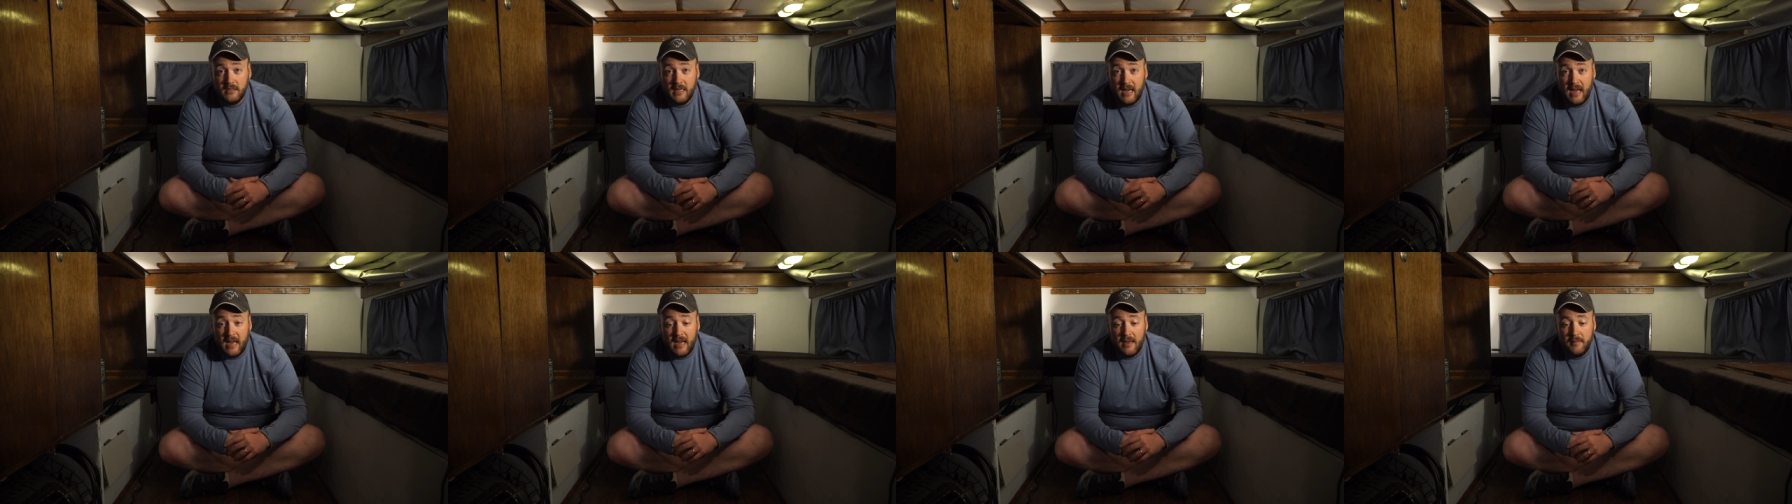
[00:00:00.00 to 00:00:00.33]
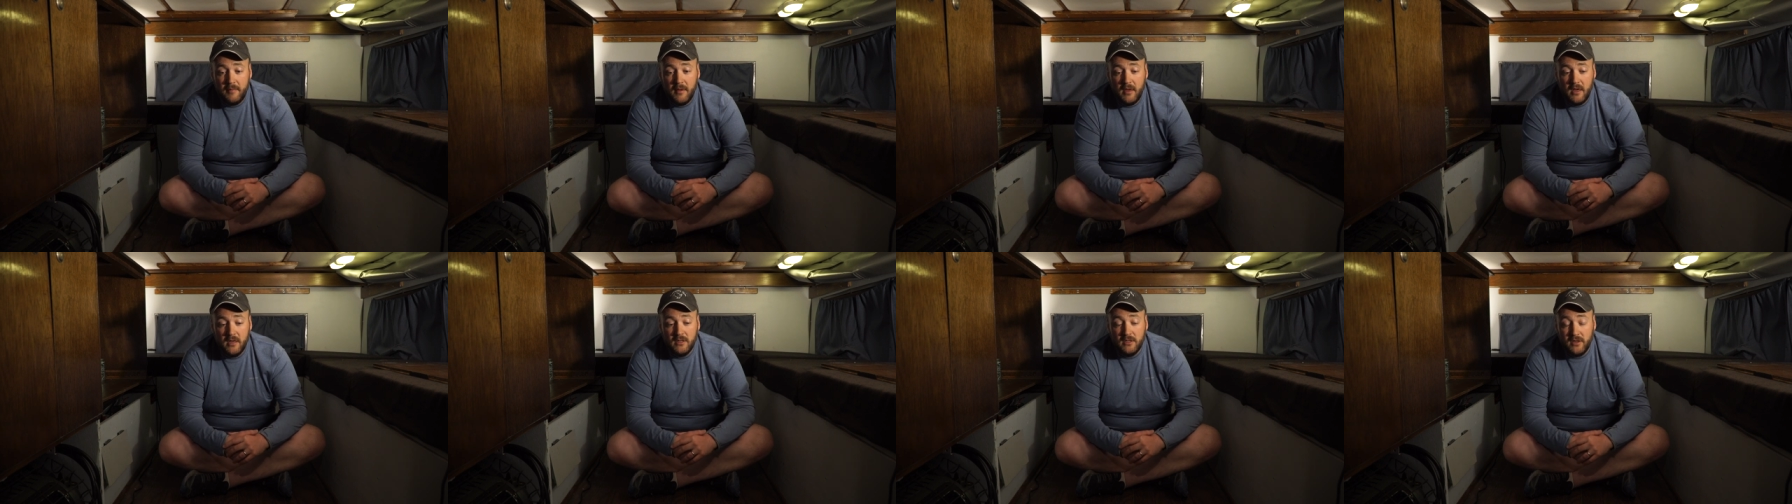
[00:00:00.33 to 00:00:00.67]

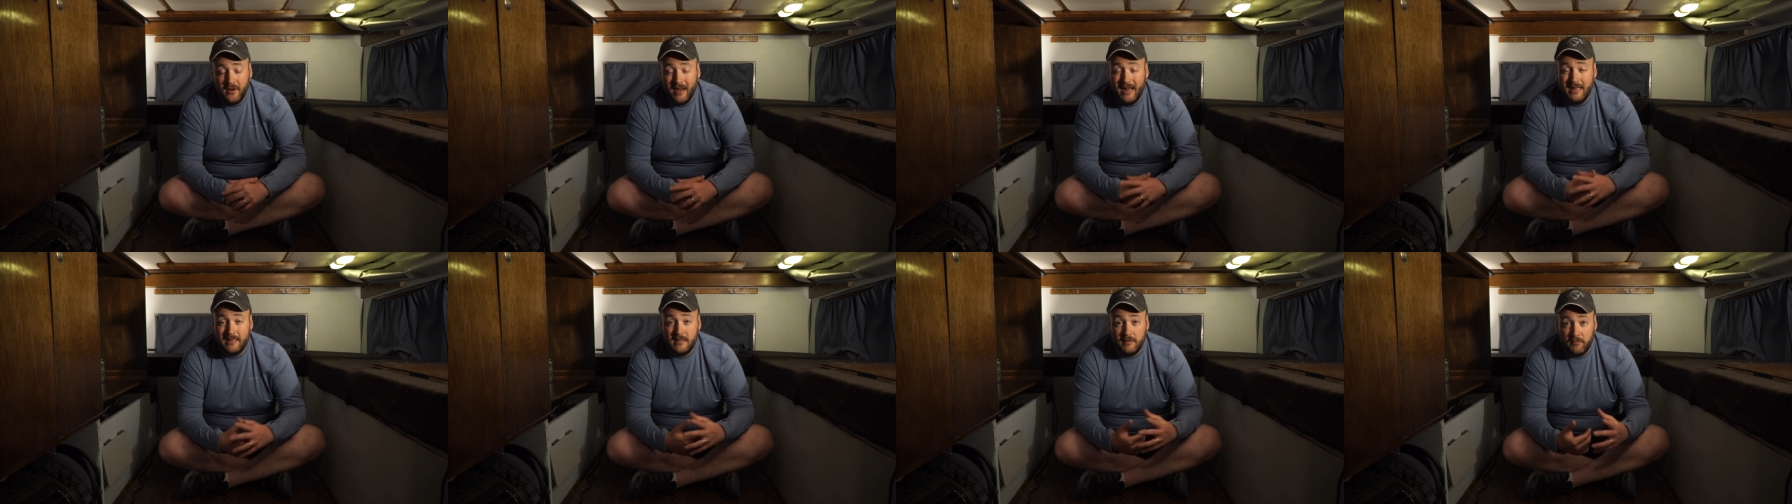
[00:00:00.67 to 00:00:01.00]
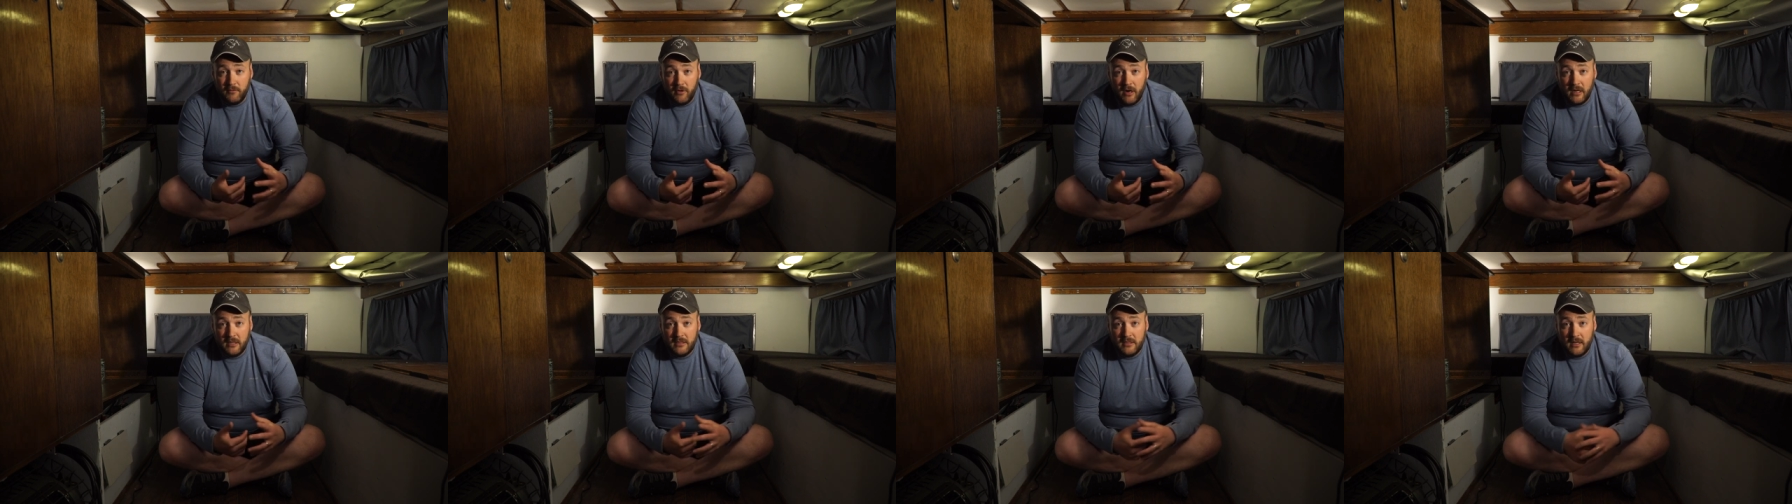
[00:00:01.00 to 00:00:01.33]
time, so it had
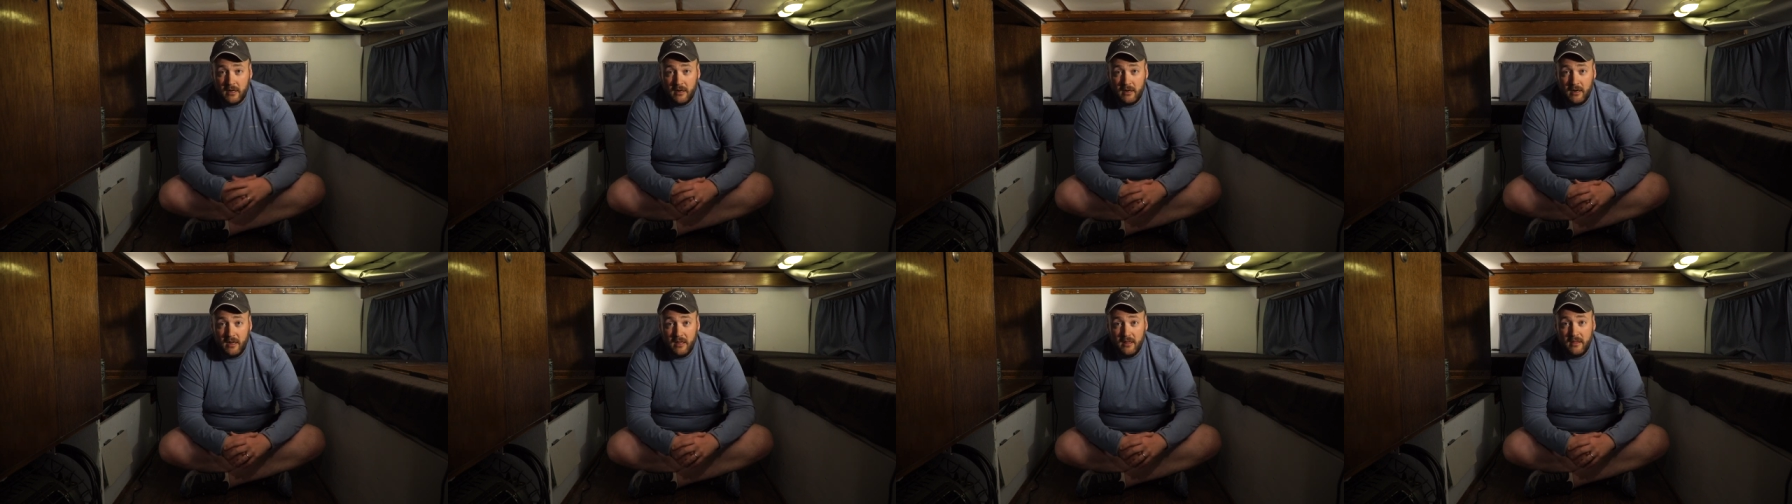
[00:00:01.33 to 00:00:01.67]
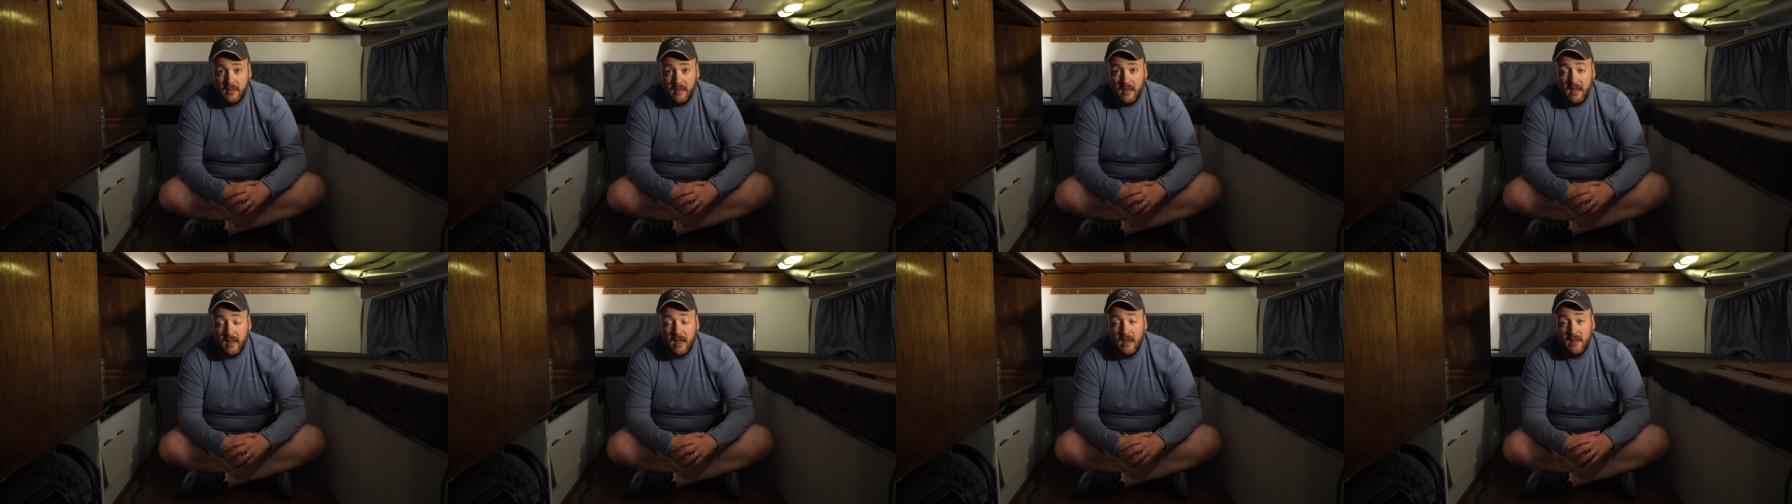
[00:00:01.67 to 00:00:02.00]
some rust
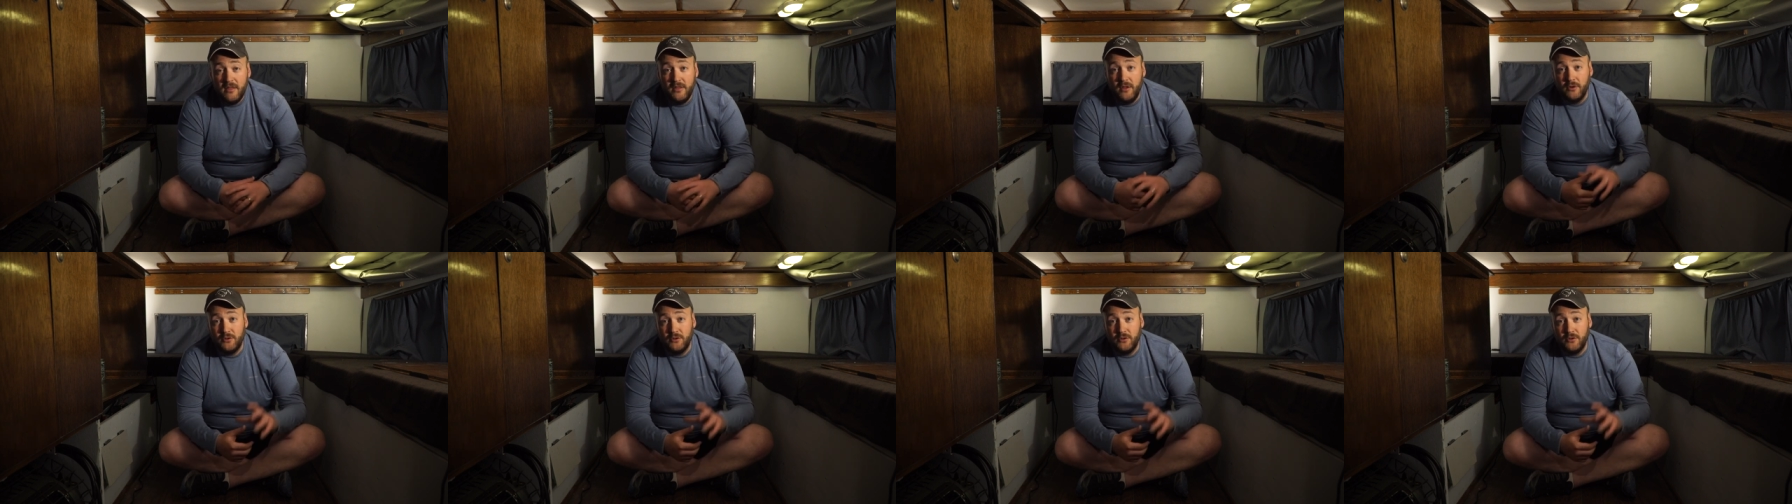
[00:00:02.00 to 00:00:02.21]
underneath it.